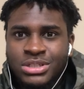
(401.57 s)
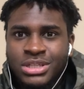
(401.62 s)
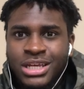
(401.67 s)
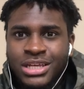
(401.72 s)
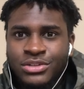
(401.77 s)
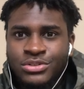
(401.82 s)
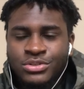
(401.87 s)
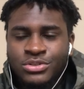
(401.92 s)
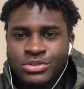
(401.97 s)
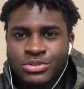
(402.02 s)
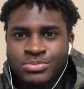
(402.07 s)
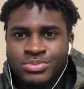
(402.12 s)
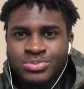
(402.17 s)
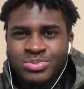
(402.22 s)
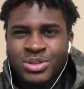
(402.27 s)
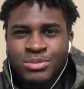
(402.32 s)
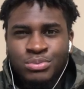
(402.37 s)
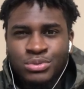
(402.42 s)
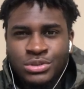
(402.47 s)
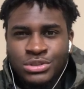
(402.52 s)
Like you know
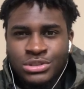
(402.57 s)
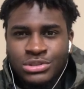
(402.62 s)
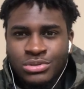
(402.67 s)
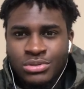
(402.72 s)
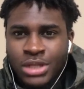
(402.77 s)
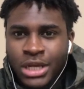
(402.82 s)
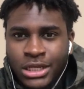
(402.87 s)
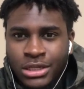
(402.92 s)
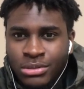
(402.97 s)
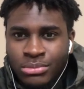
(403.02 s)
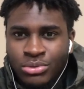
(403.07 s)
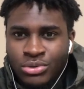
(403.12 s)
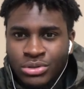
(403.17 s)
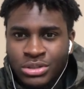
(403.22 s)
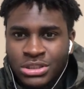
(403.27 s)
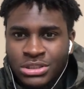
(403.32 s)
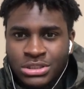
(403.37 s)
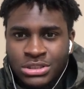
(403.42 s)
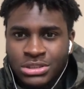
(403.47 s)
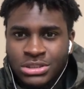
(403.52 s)
people just don't like him or
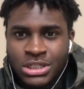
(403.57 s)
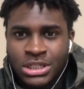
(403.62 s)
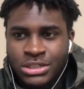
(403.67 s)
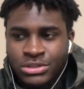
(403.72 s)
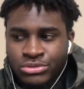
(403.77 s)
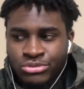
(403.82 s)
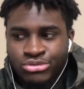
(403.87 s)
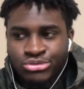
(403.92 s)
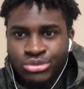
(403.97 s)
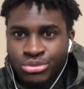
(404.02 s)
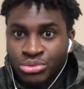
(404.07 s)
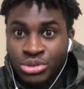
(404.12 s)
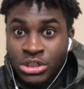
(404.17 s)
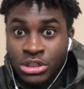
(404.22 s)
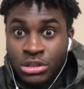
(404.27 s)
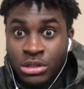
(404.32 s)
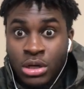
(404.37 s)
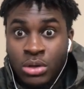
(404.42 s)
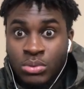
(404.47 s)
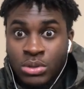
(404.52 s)
he just like you know don't get
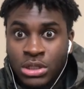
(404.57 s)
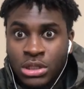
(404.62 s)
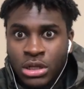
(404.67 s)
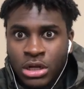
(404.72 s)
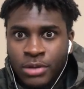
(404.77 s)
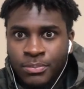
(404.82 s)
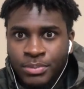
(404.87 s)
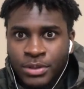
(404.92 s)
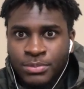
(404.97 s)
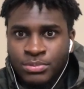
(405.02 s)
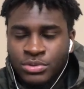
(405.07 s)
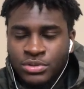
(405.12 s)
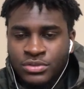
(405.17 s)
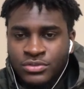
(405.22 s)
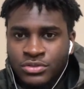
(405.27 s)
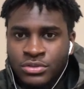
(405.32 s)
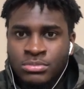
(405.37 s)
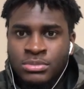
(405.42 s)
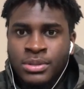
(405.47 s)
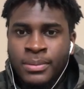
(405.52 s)
along with a lot of people. You
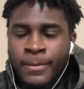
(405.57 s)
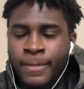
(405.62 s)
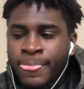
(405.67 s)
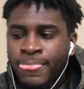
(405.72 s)
feel me?